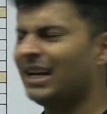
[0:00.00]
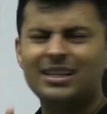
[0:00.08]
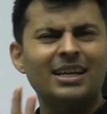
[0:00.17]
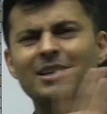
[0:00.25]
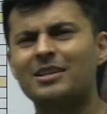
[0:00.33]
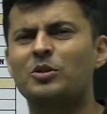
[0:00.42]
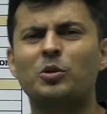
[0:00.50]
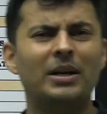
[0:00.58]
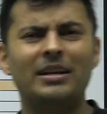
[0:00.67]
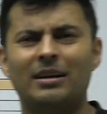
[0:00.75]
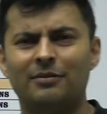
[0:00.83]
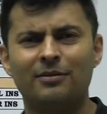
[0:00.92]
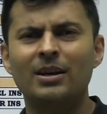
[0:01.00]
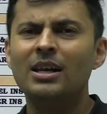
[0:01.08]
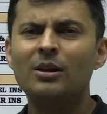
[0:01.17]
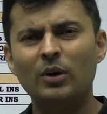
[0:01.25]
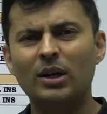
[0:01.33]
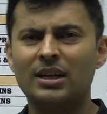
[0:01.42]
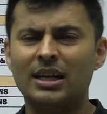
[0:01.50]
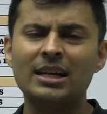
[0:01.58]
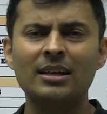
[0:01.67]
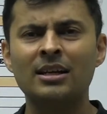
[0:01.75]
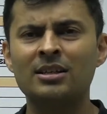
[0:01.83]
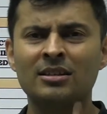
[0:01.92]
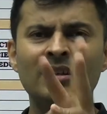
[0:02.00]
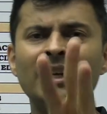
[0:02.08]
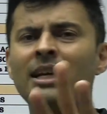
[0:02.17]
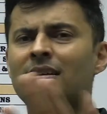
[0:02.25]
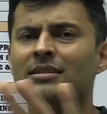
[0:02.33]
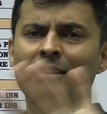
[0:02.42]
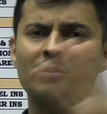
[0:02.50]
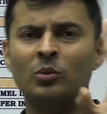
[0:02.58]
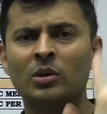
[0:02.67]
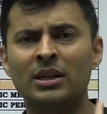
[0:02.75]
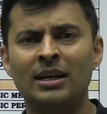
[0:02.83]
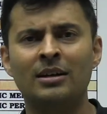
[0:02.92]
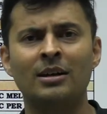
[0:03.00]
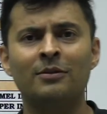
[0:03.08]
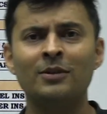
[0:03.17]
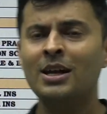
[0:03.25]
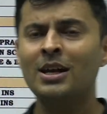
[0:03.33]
I think it is good enough. For English, three days are more than enough.